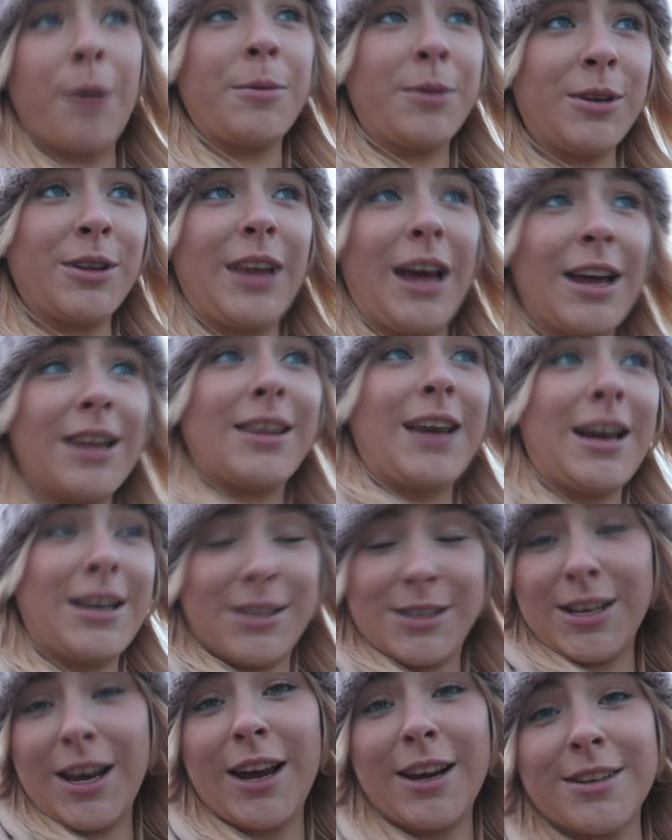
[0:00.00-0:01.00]
come to that, that
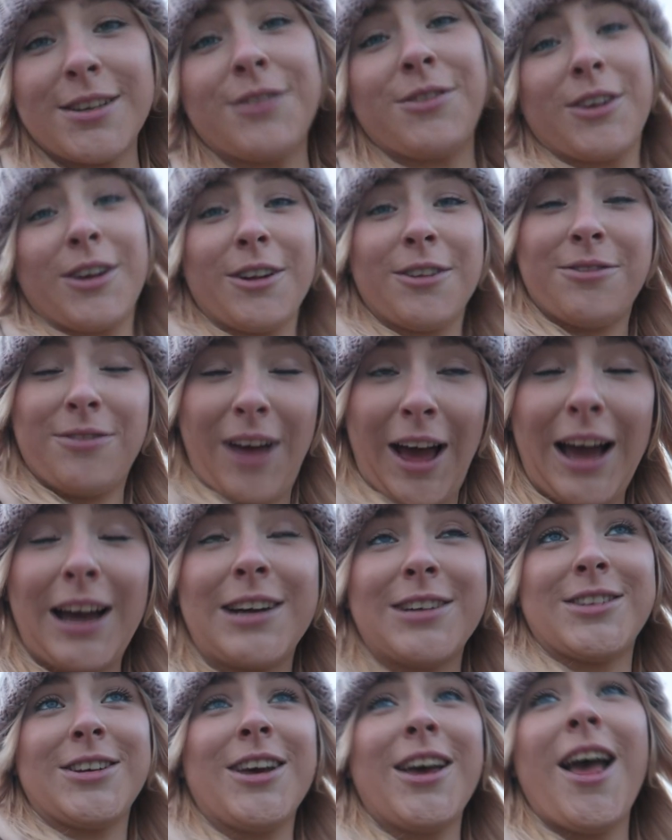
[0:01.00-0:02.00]
is scientific
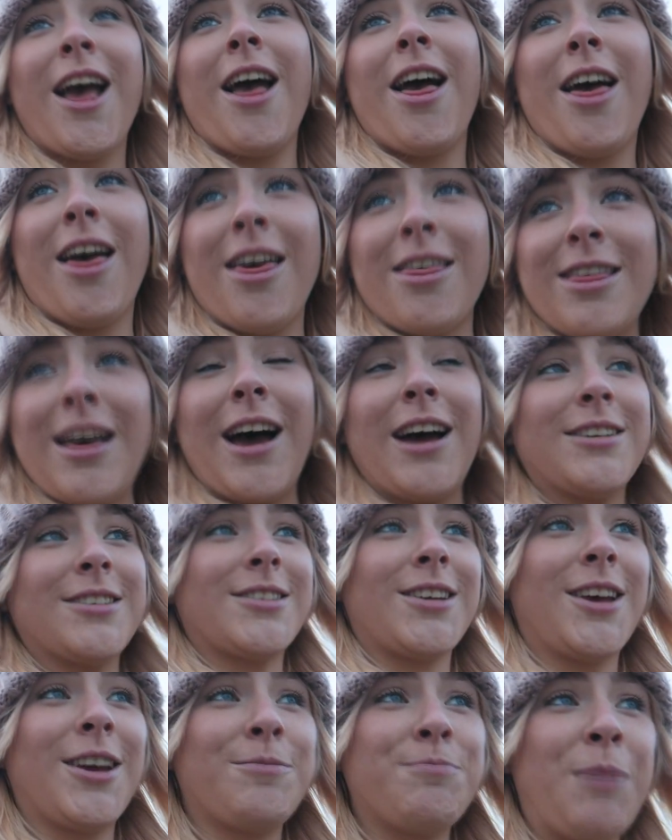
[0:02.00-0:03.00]
fact that
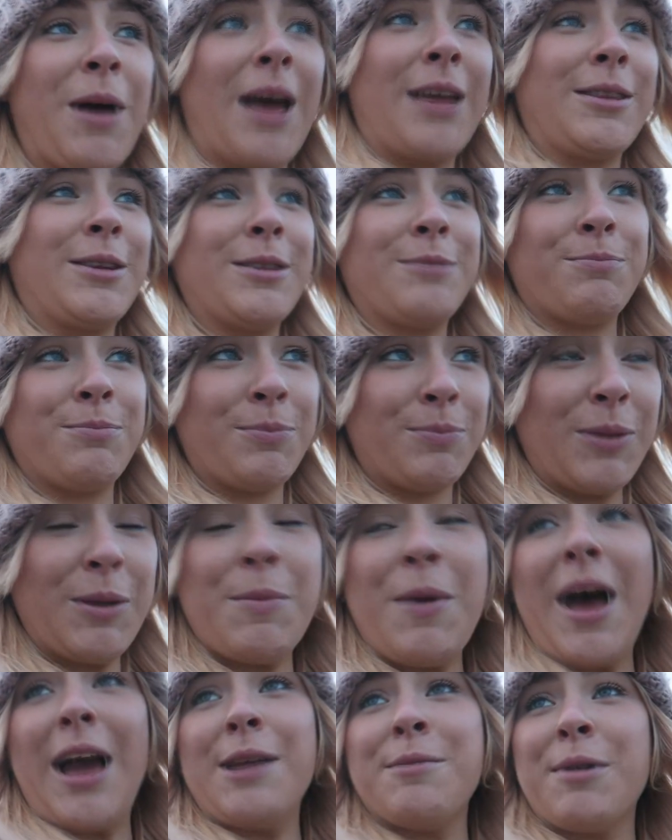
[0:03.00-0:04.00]
be,
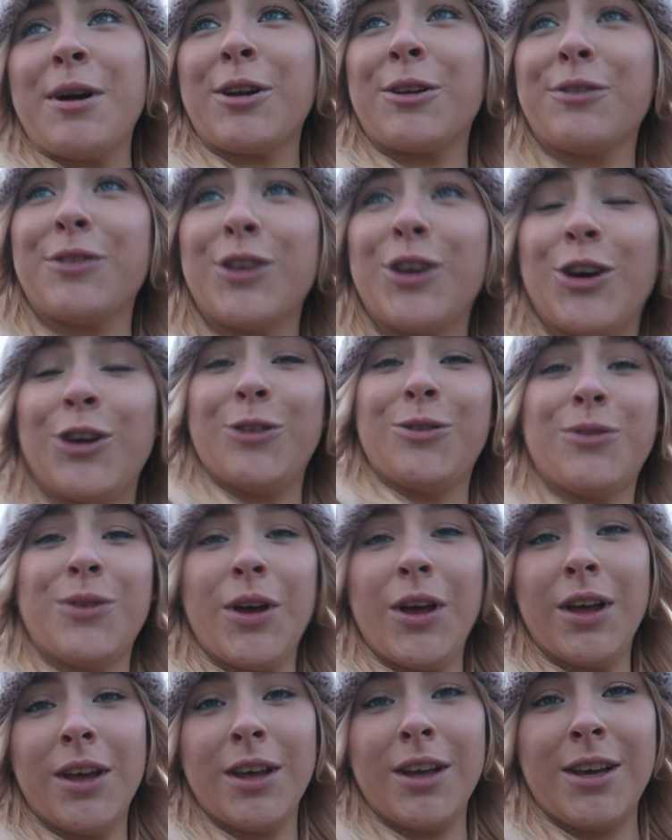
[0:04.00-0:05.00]
the belly button of the
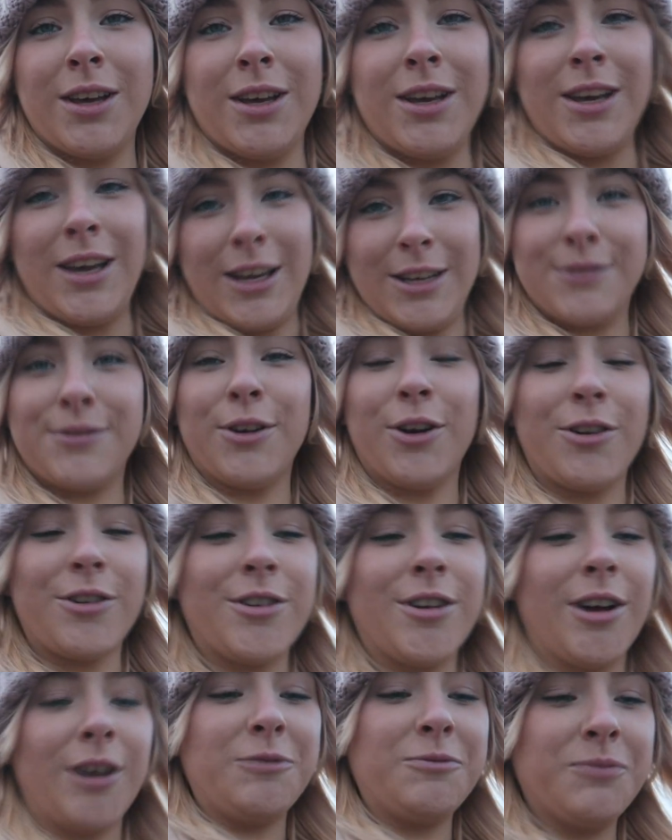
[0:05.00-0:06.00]
earth is
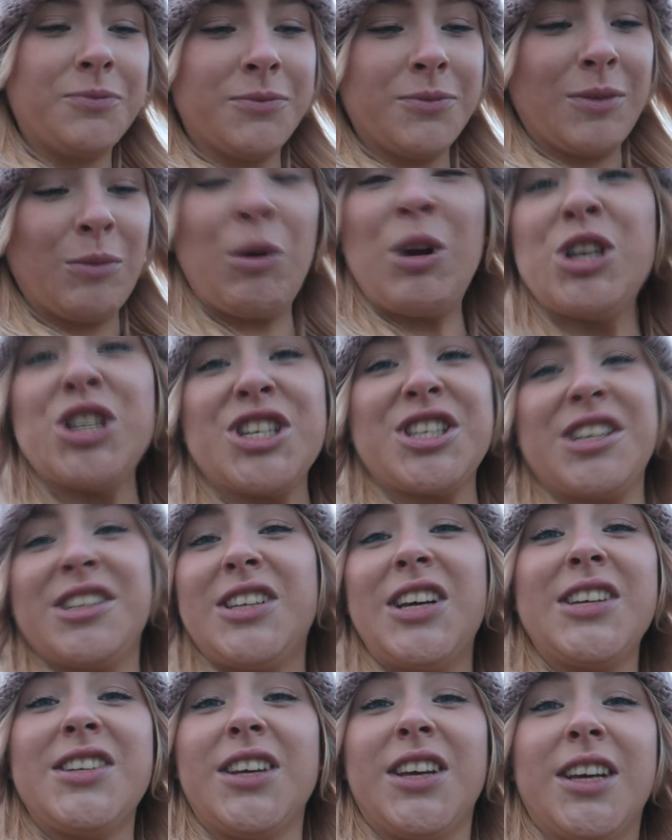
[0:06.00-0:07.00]
Florida. We're just the
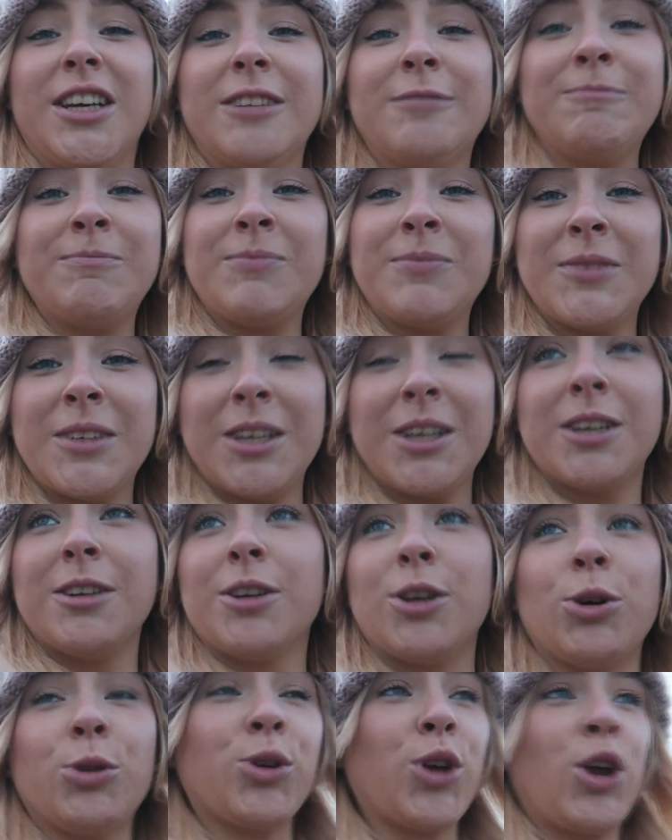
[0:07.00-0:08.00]
titty.
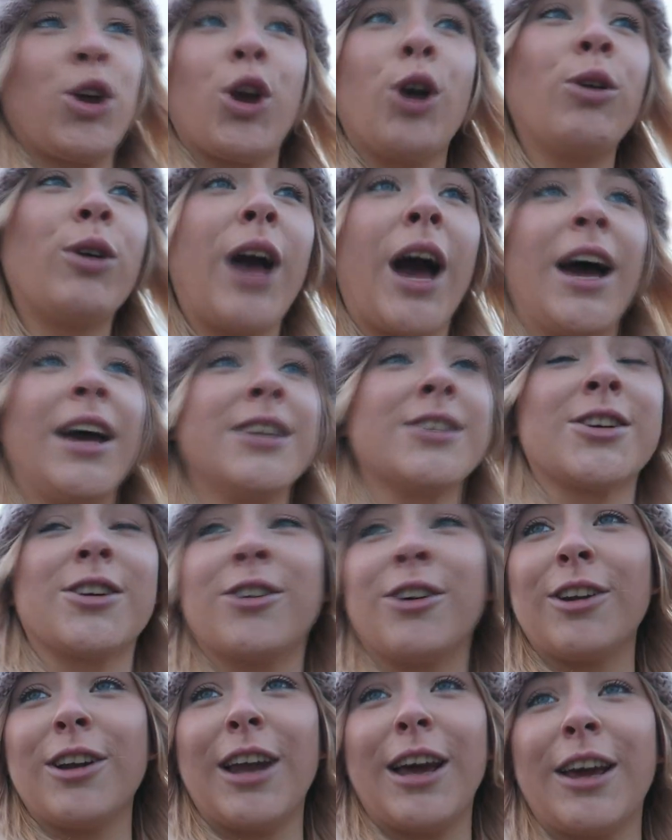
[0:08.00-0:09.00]
you, you guys
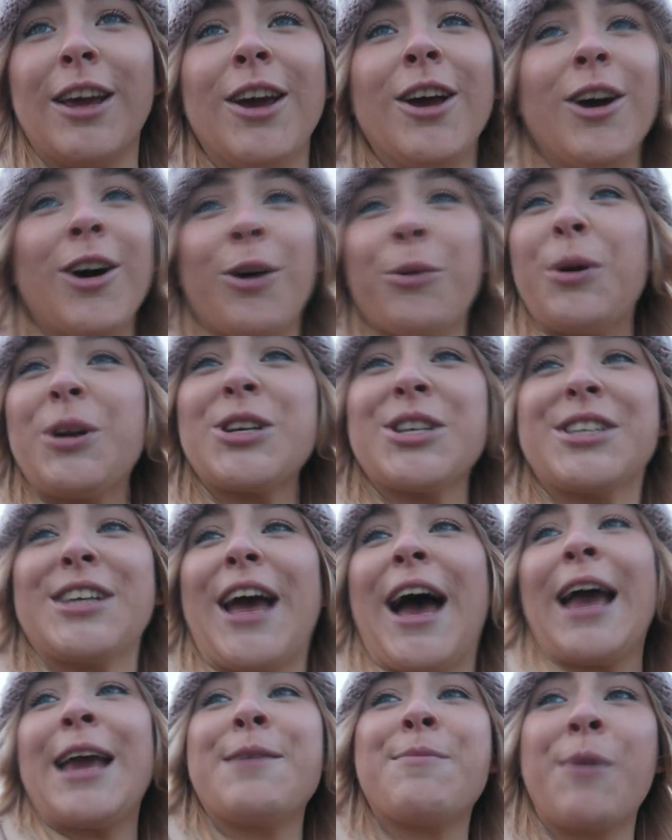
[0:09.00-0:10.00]
are all like, oh, we're just
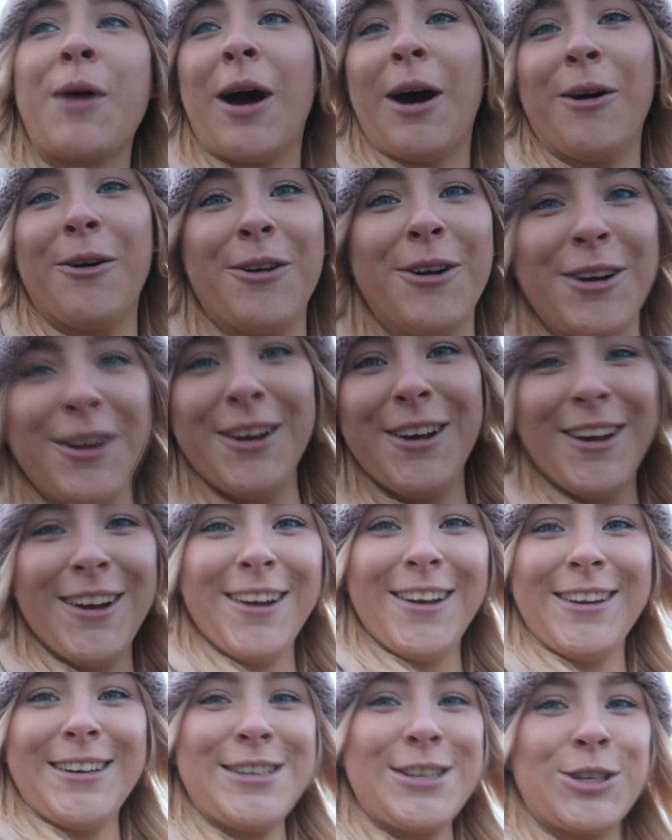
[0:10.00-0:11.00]
the eyebrow.
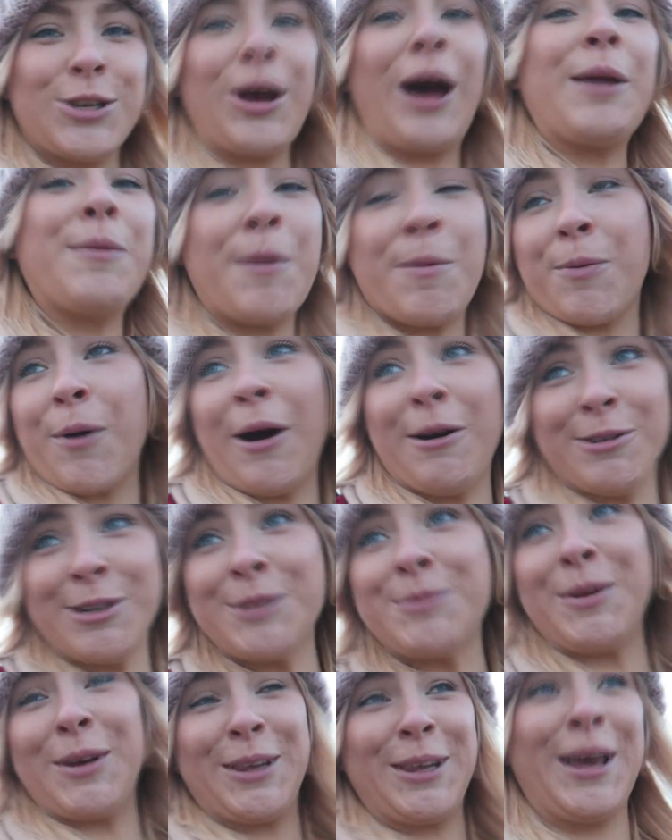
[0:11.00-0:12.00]
So I'd be proud
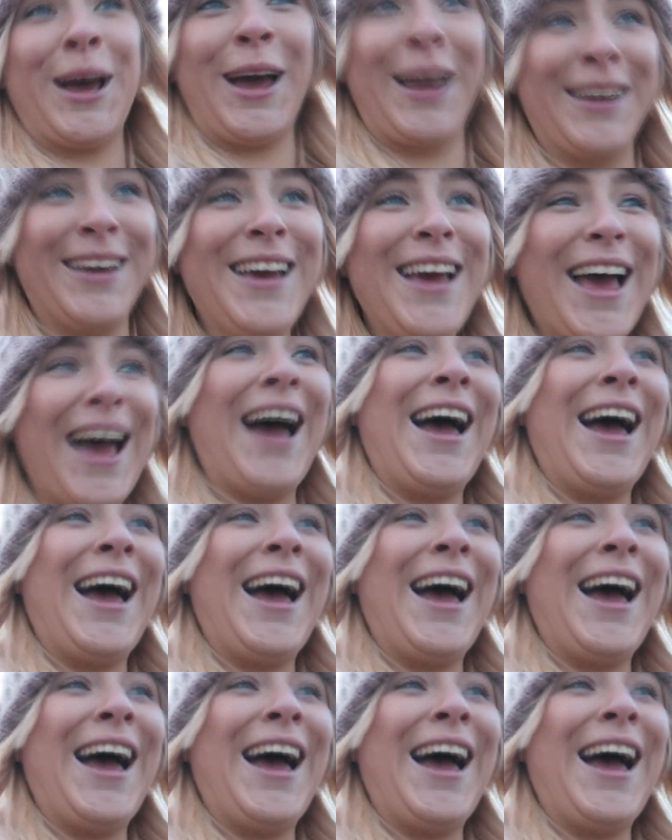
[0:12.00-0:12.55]
to be the